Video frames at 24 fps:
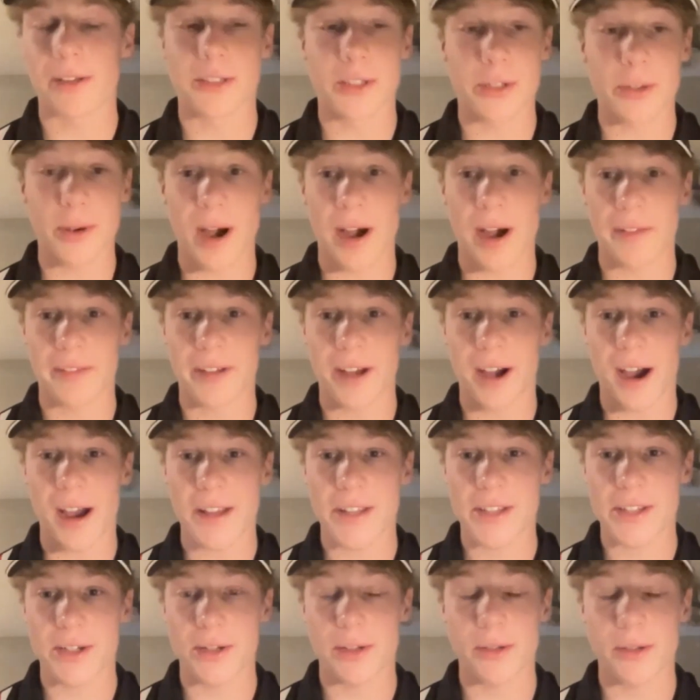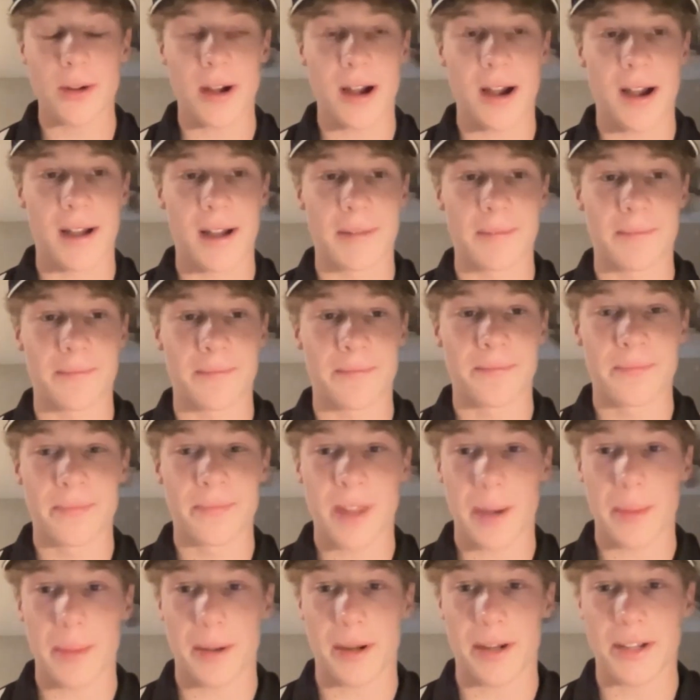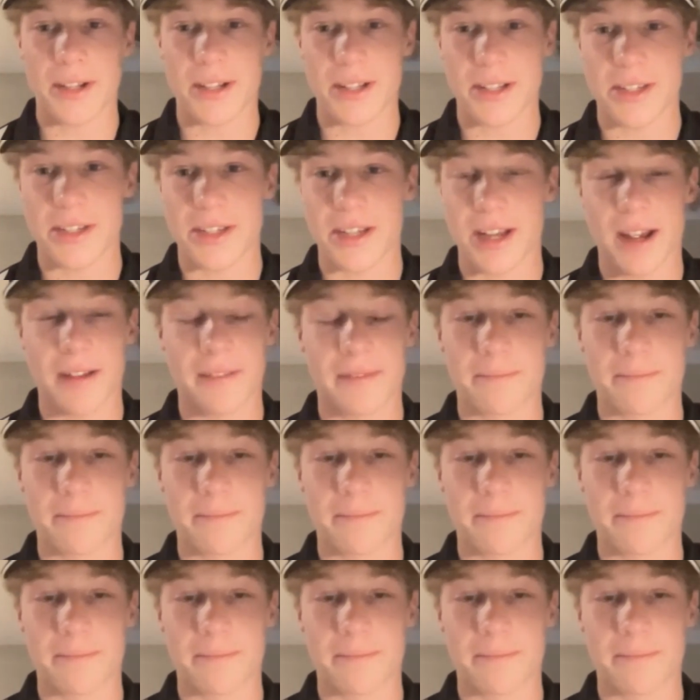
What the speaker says: do after high school. I'm kind of just